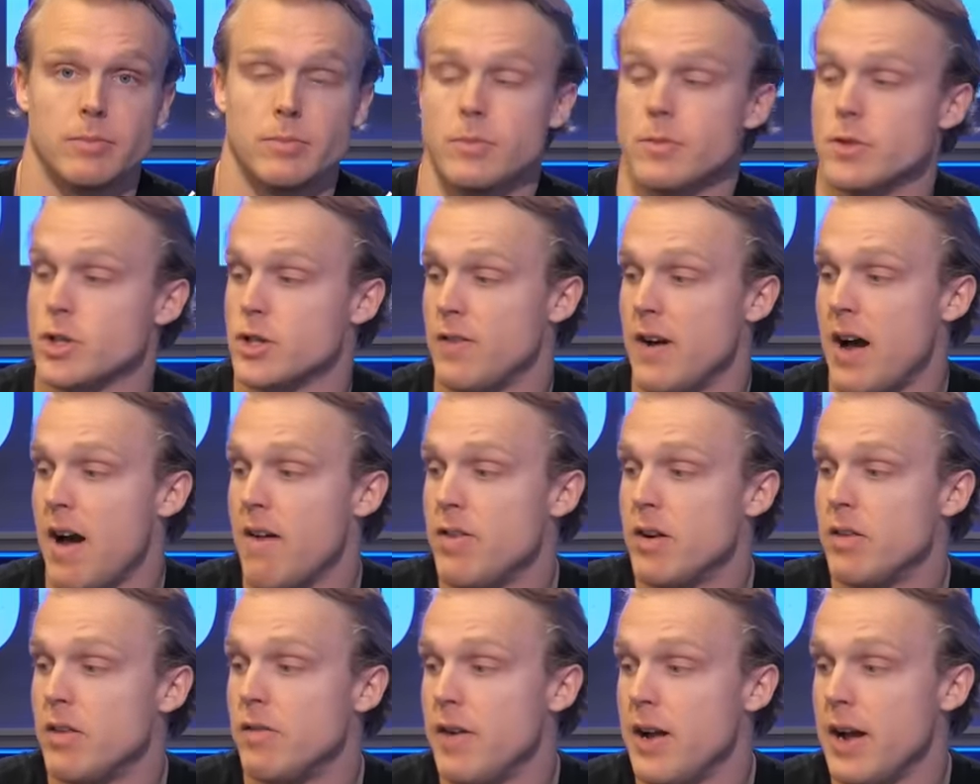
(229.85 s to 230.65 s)
Survive
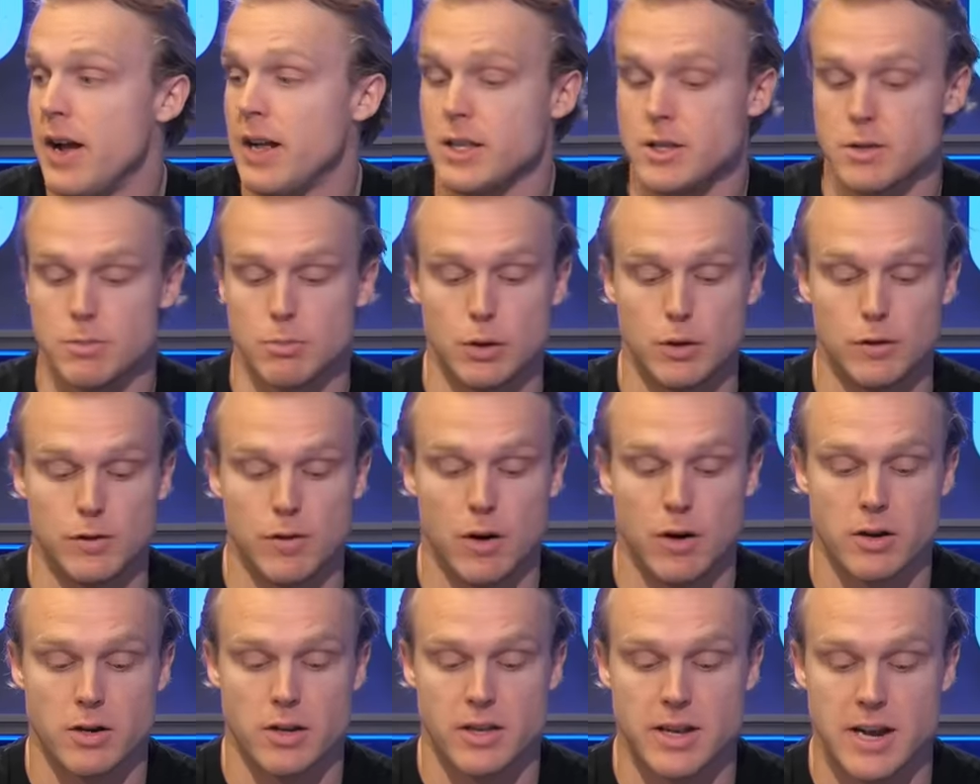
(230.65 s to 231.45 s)
in advance, move
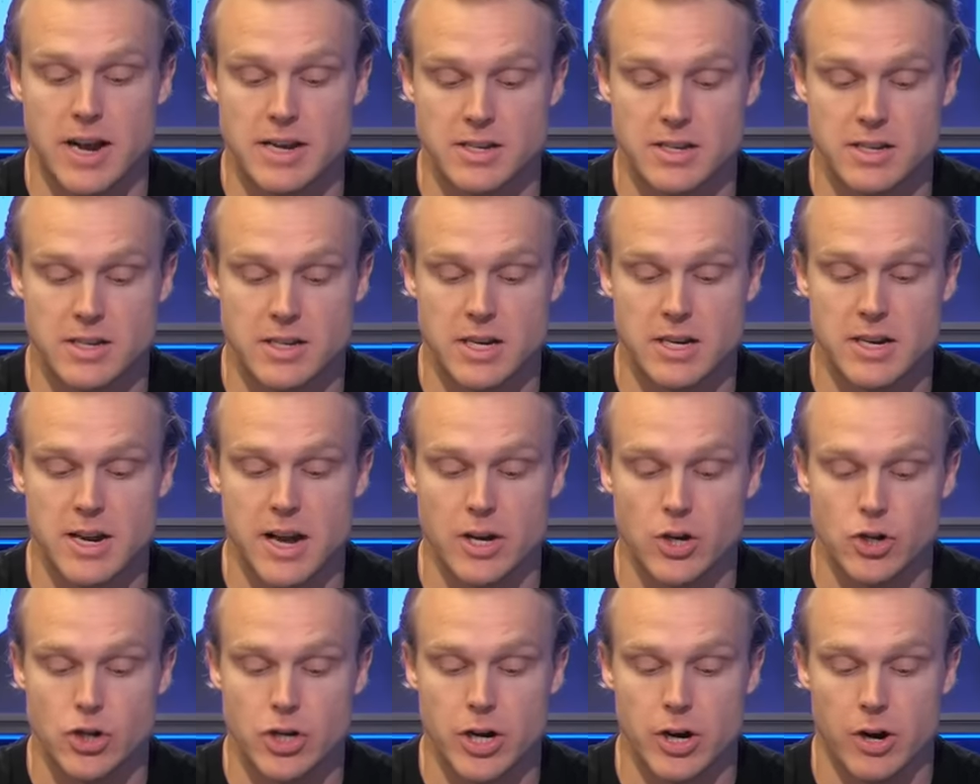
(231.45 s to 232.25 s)
on to the SEC
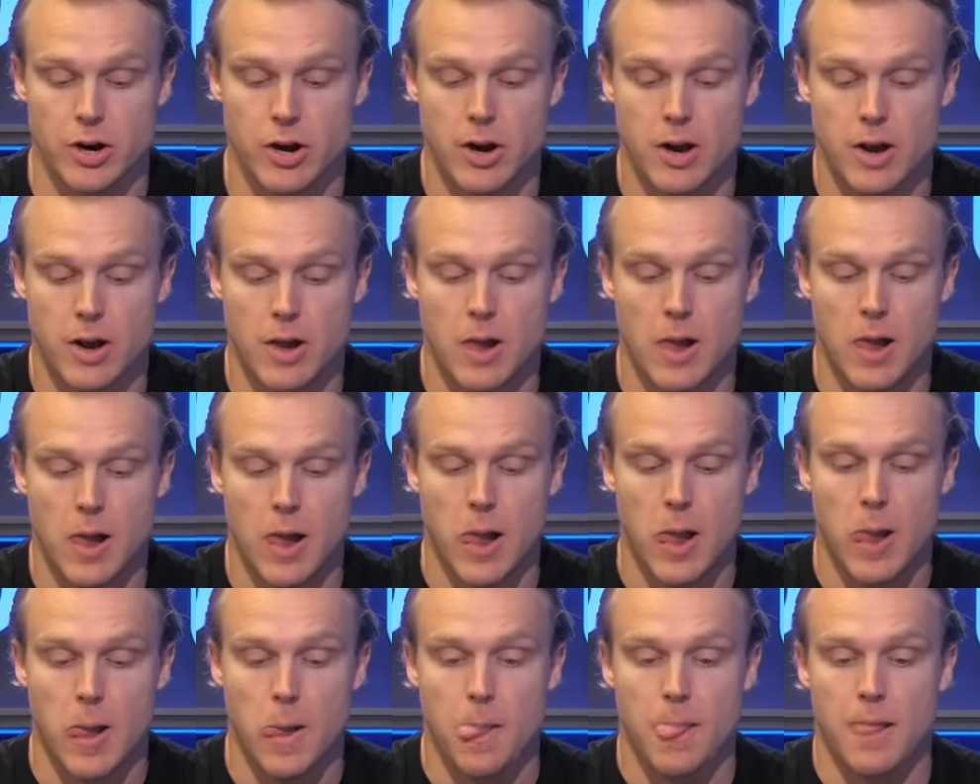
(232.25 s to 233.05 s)
next year.
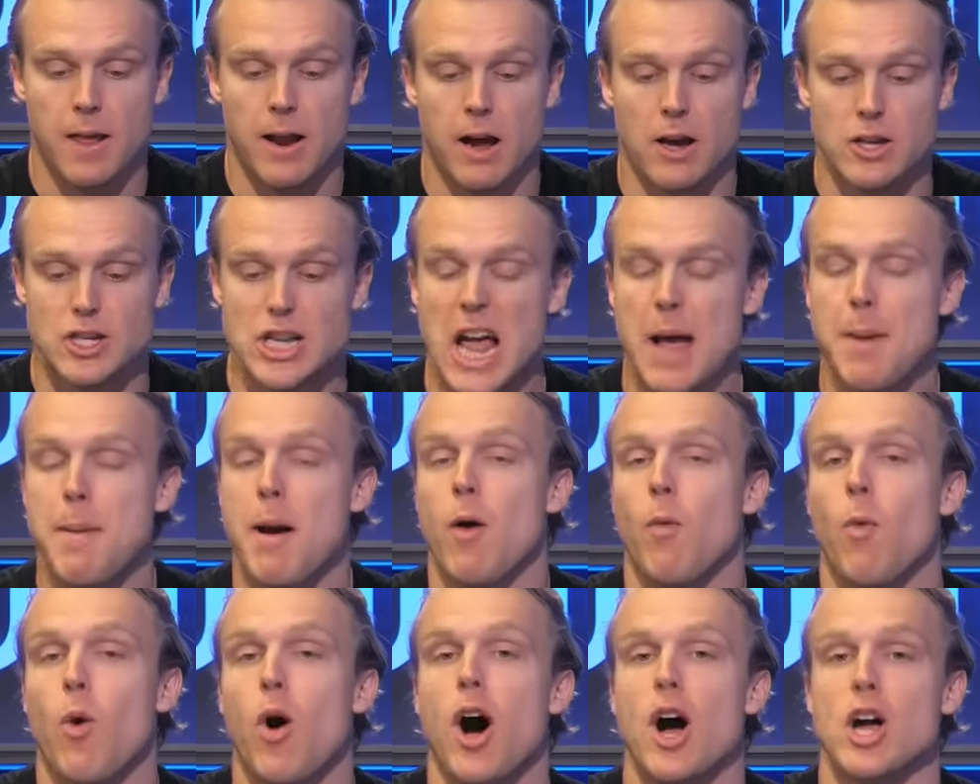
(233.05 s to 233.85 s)
Let's talk
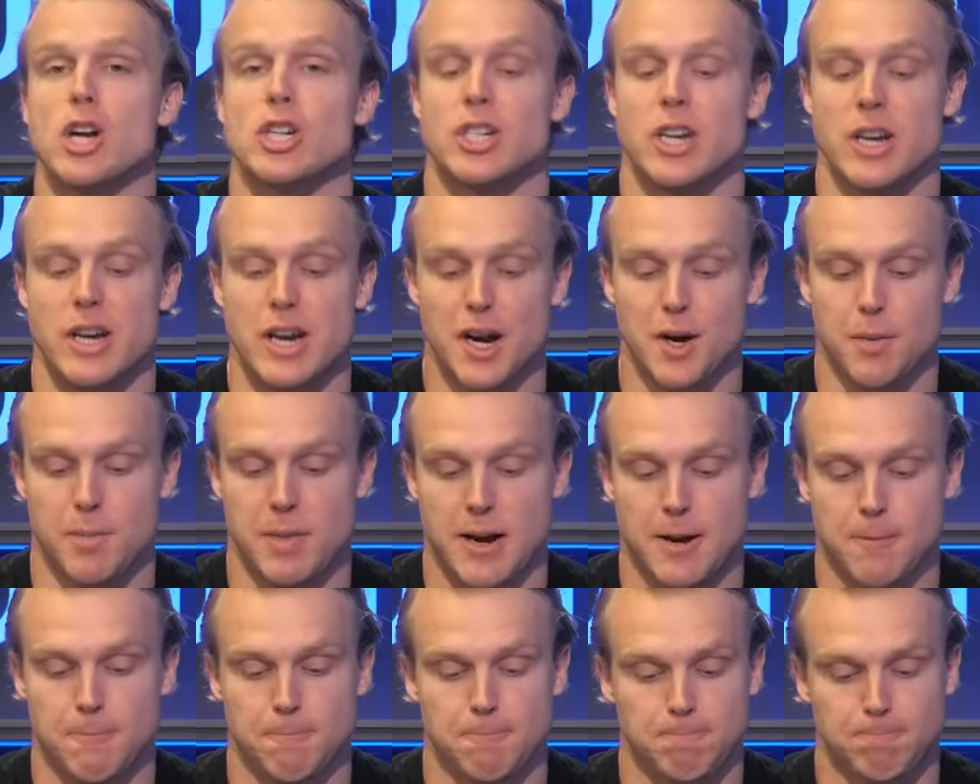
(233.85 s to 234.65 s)
about Washington here,
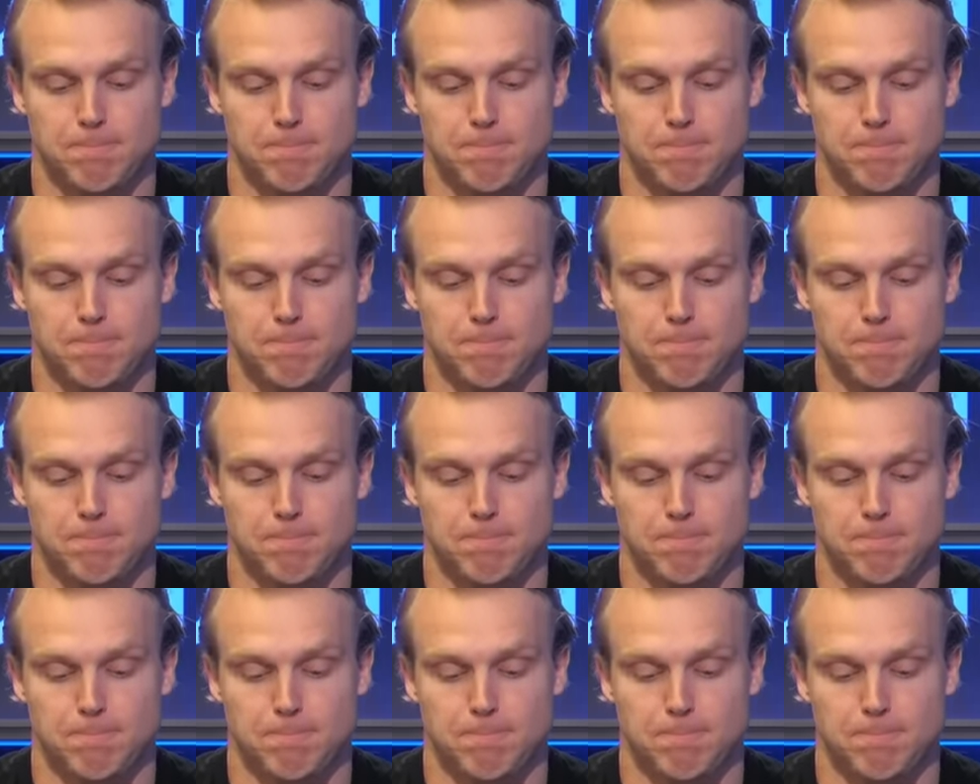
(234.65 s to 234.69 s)
man.